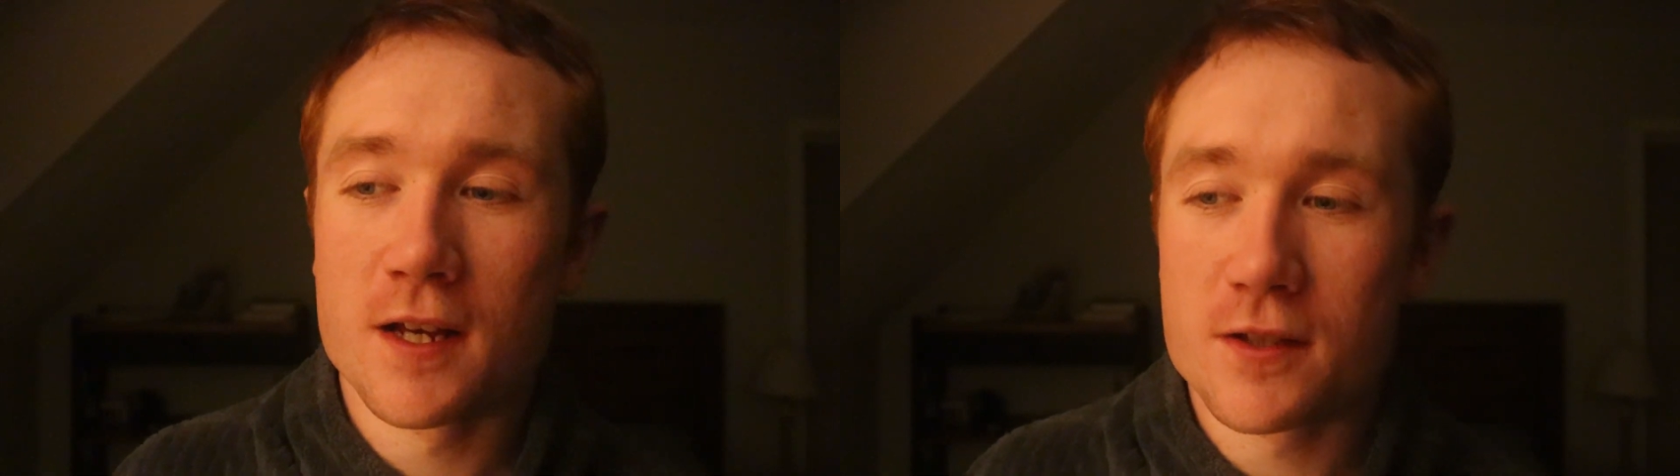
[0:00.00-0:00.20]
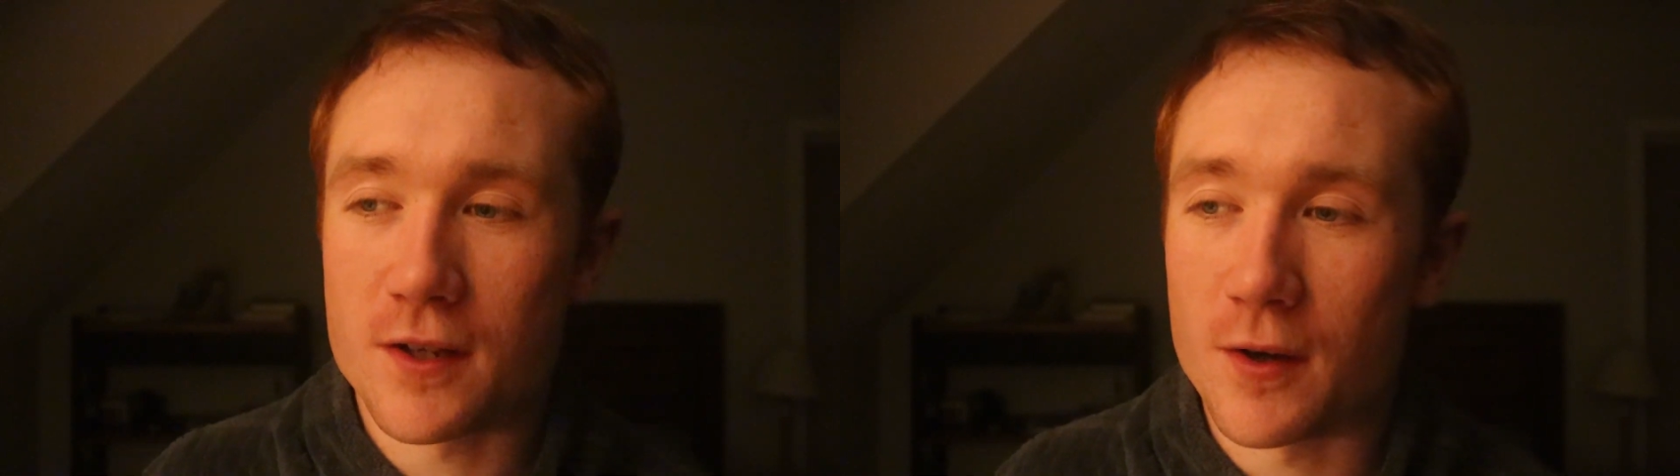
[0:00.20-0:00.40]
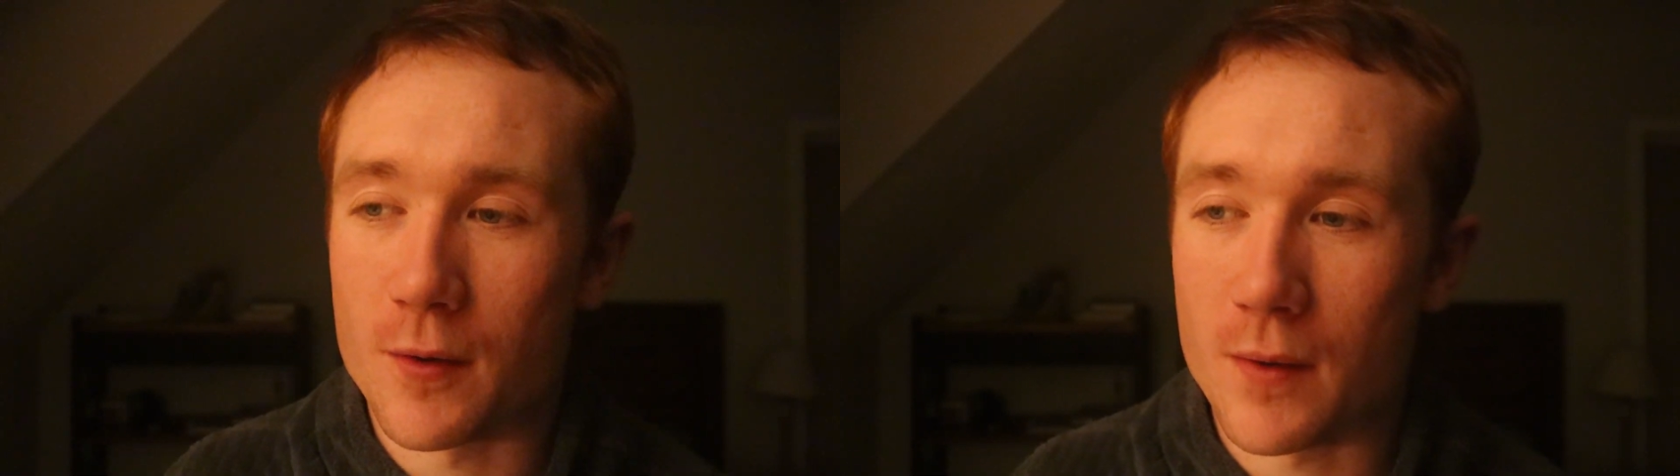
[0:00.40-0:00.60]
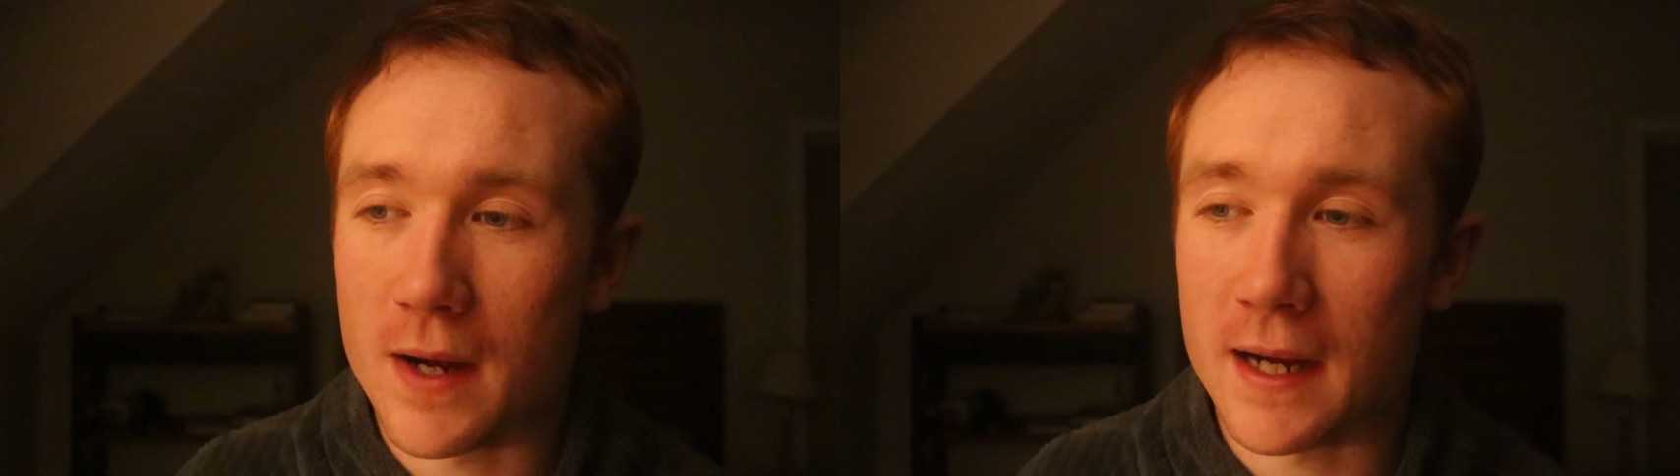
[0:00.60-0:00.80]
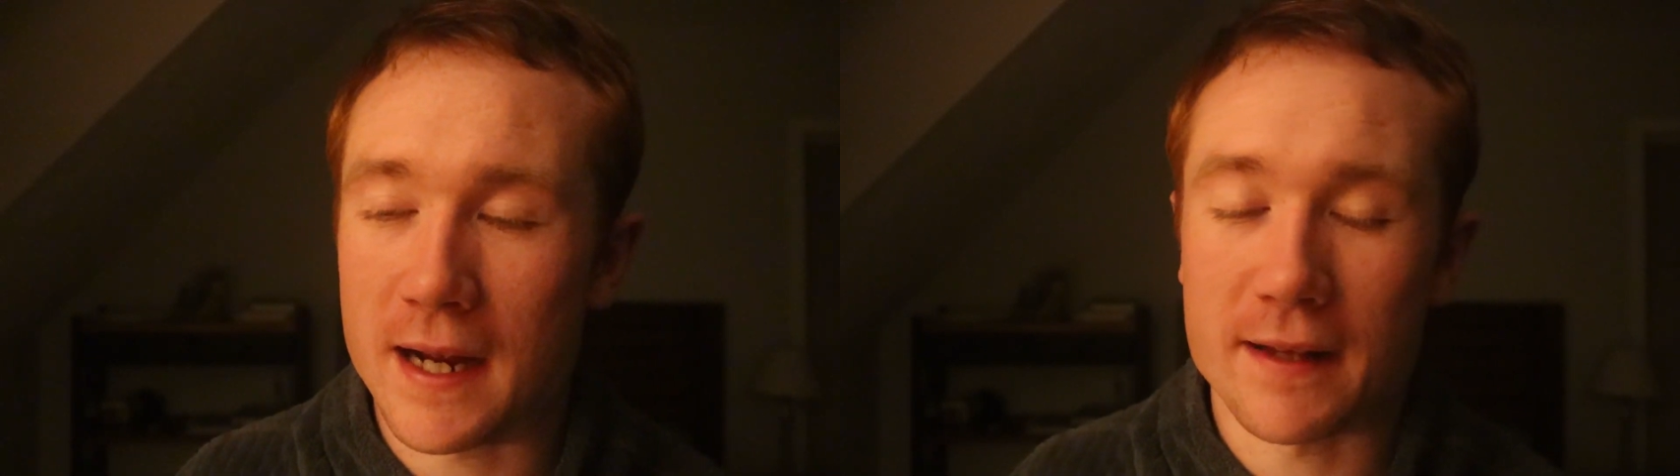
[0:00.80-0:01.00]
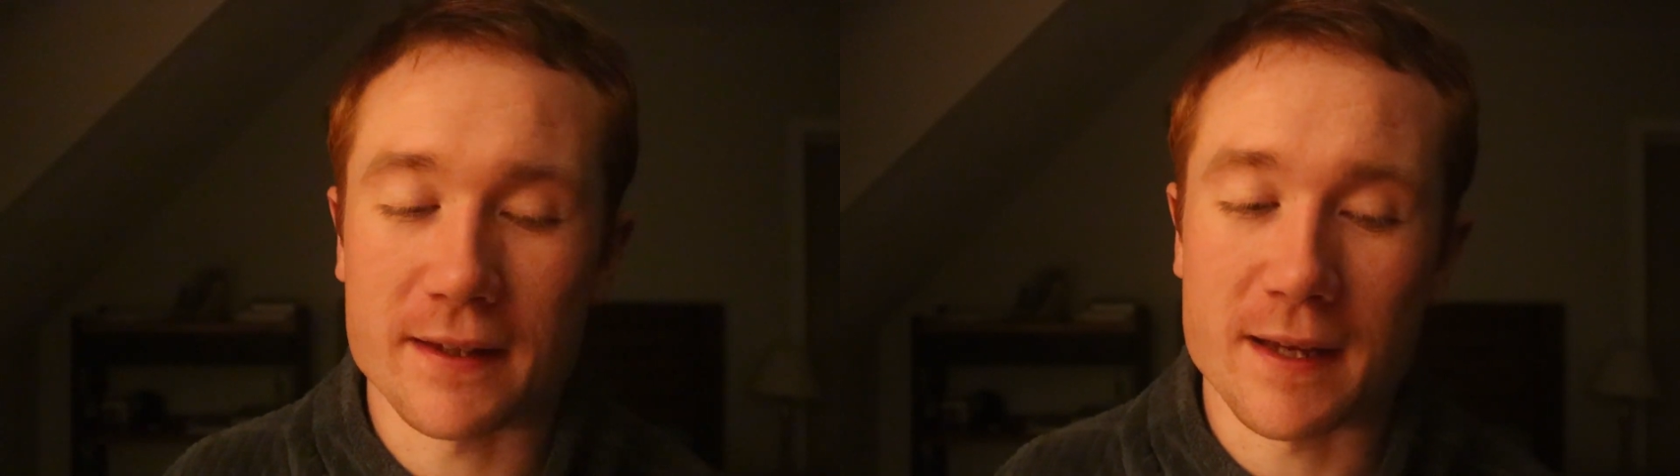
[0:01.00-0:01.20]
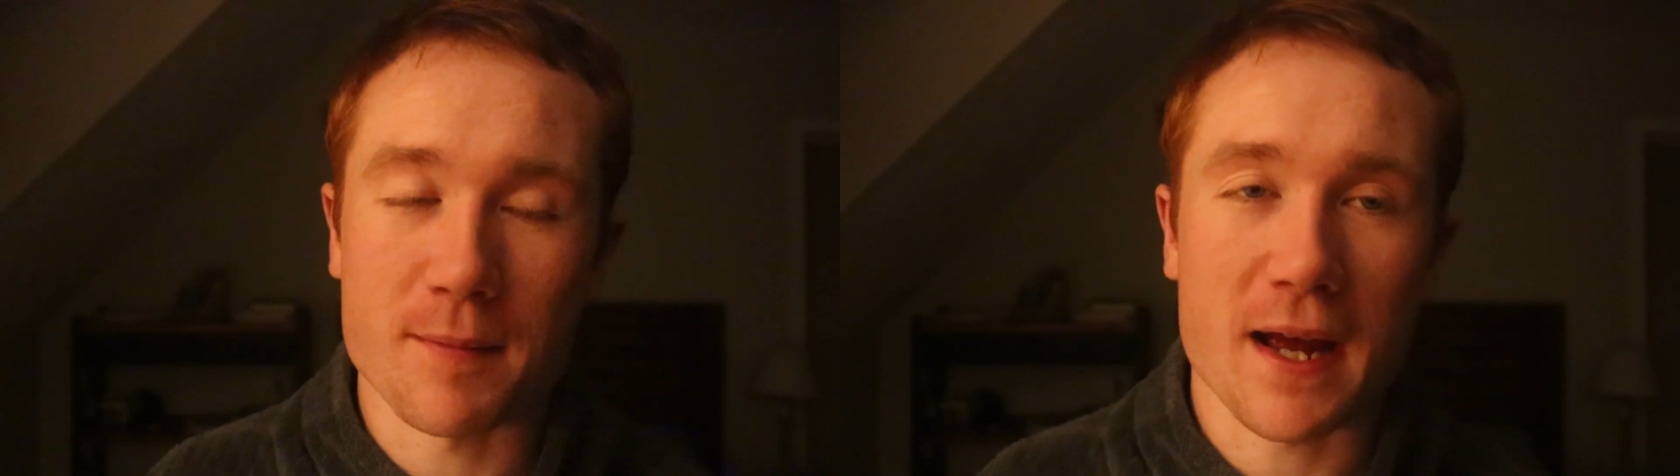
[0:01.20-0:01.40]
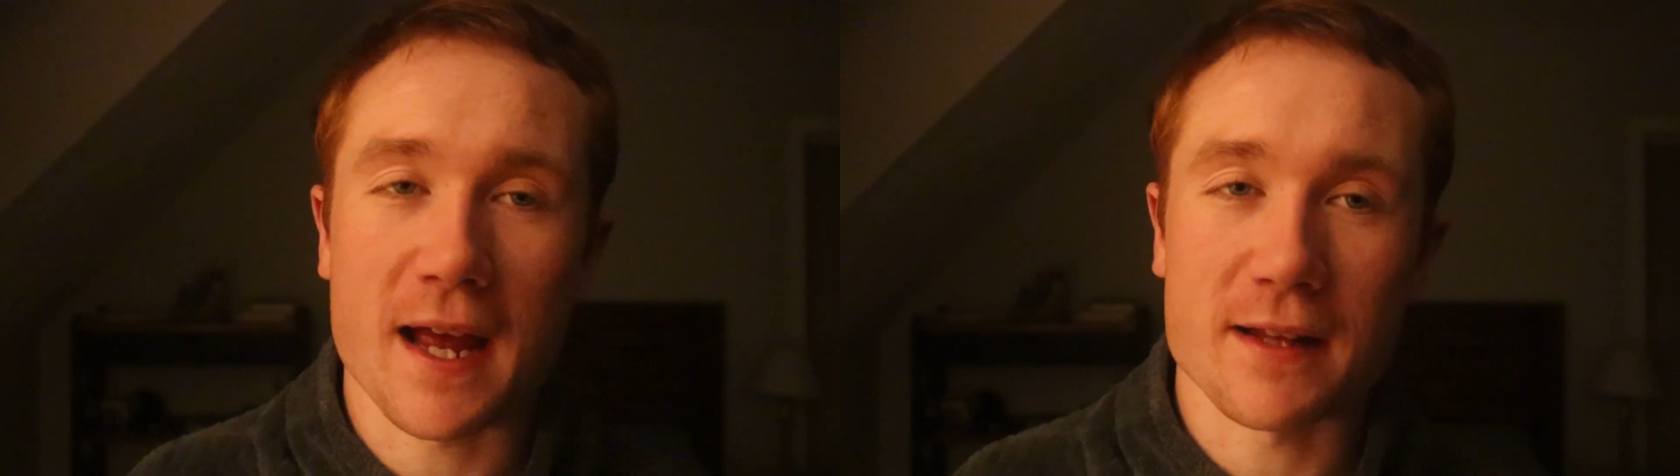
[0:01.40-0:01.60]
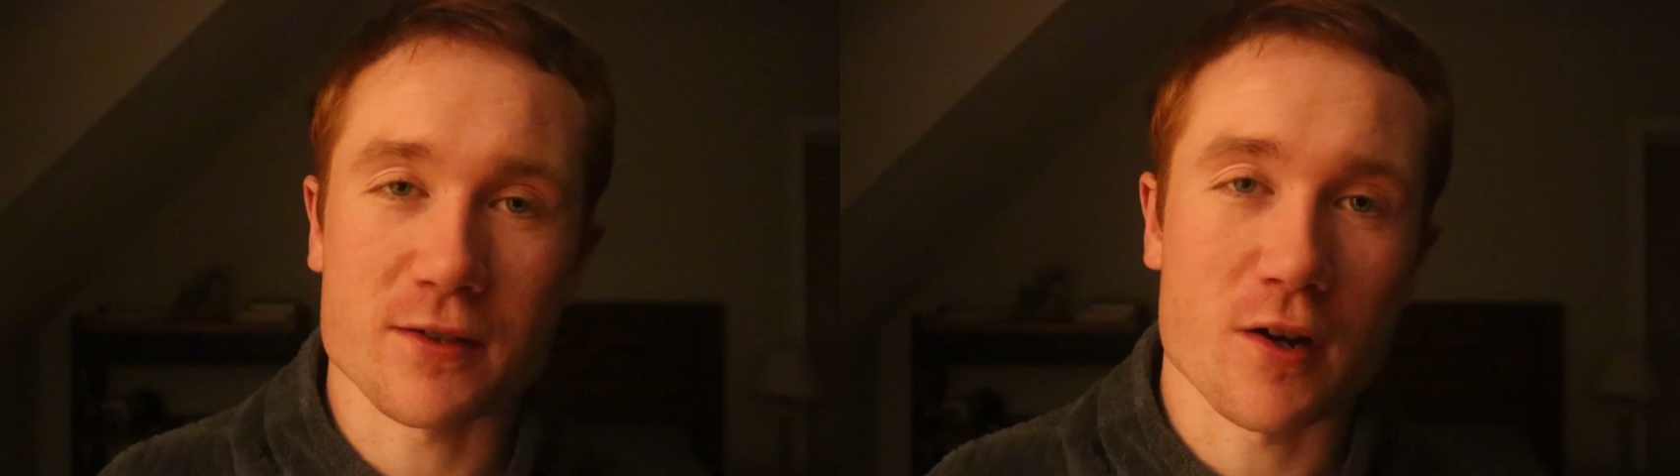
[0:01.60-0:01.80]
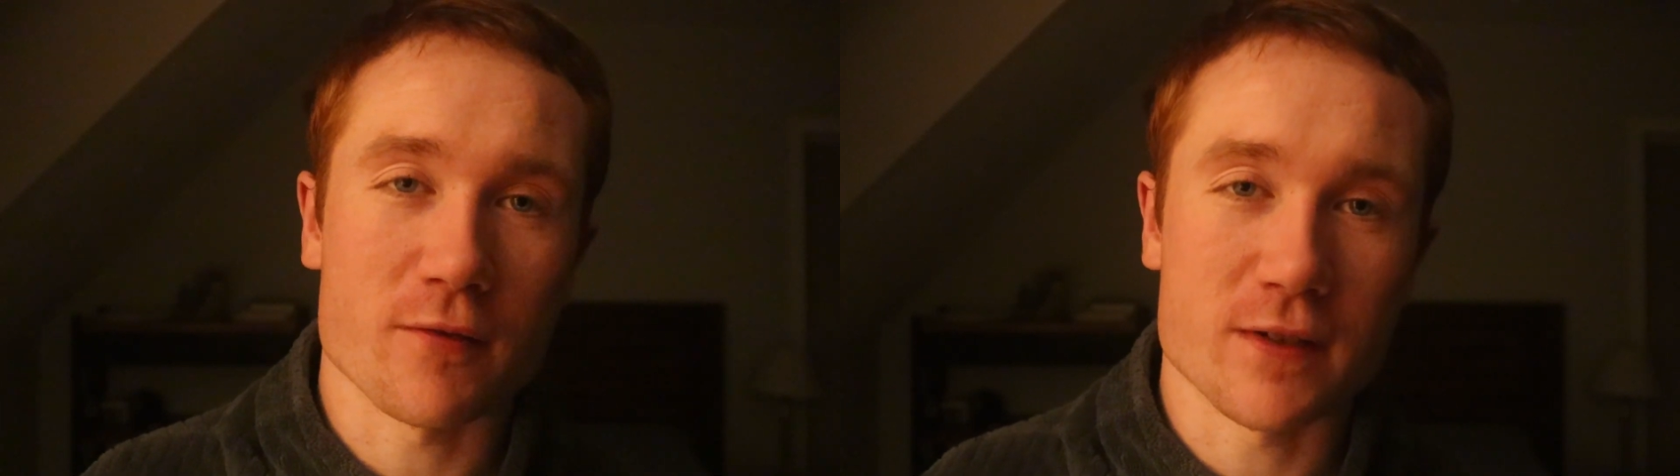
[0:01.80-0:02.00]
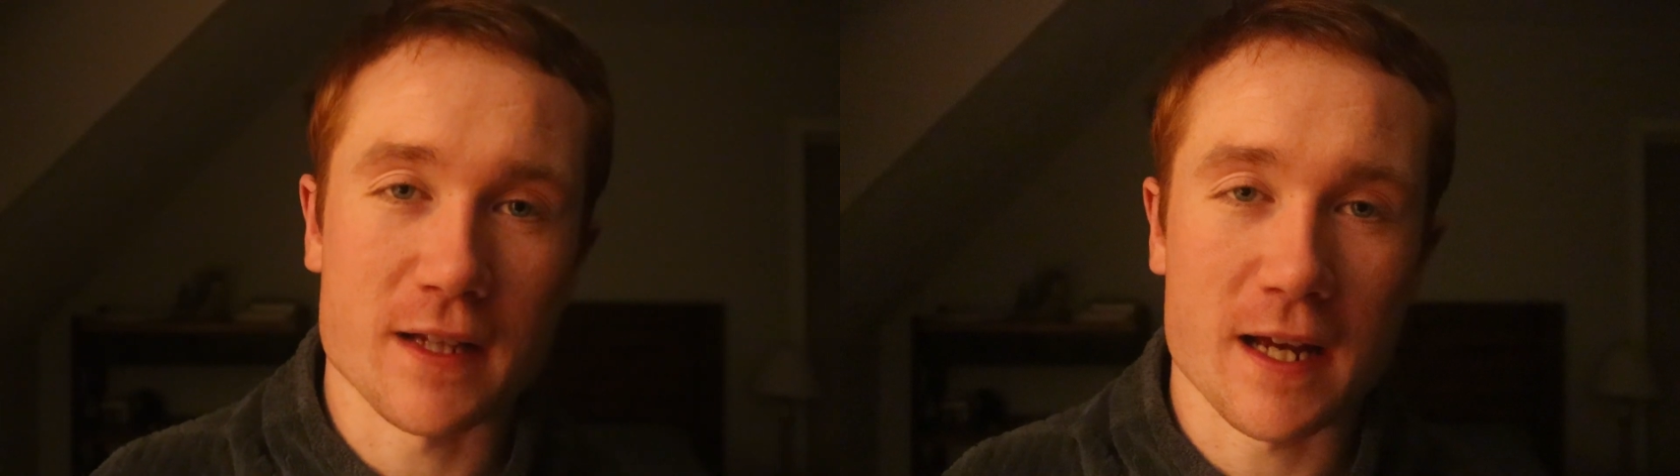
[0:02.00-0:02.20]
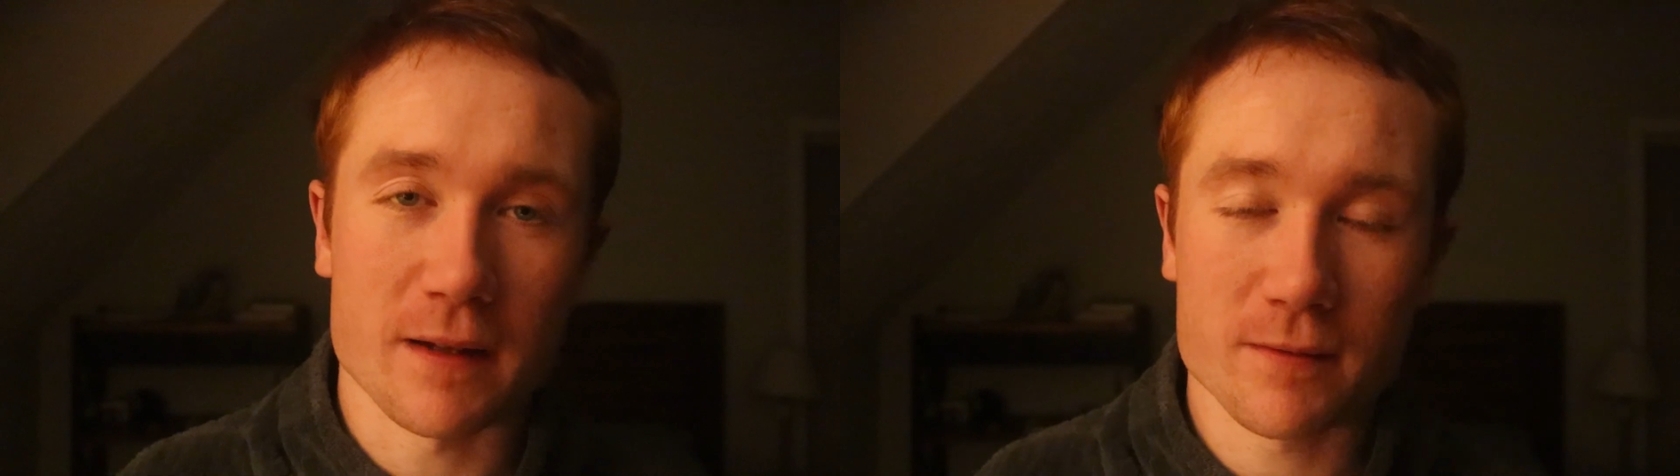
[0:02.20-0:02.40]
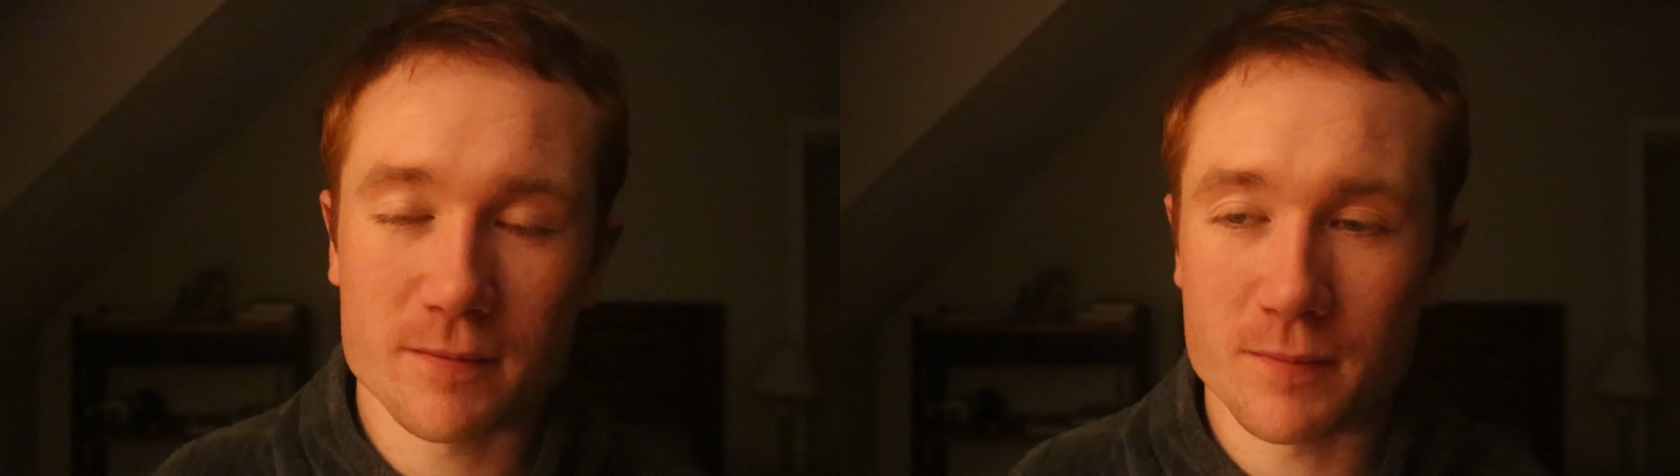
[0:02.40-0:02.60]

So I had to give my hats off to that,